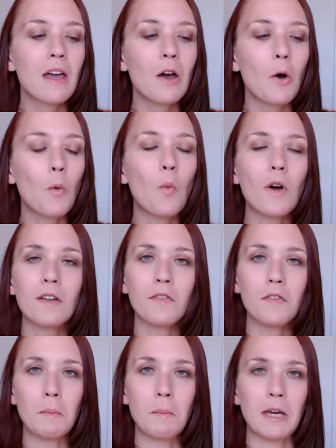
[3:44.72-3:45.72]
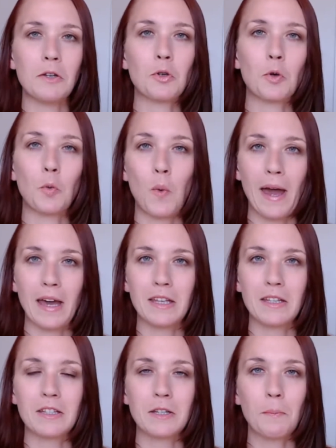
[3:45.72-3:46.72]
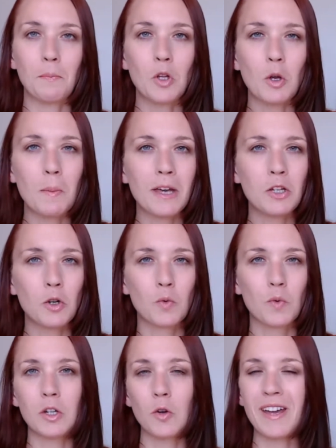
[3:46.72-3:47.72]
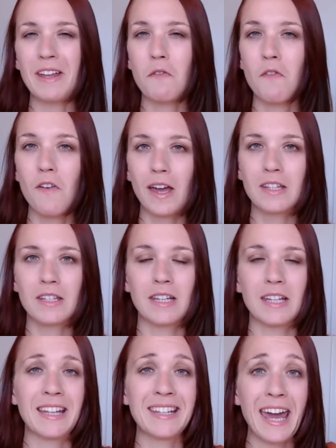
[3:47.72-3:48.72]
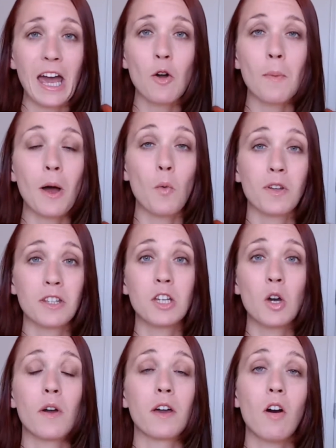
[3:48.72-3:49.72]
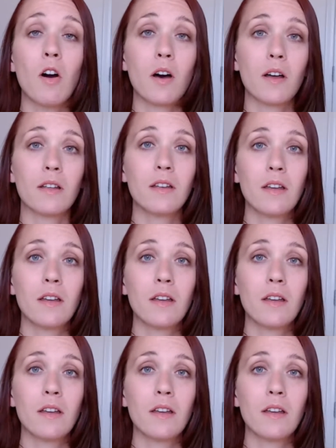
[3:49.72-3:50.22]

One of the major ways to make your reader invest in and care about what's going on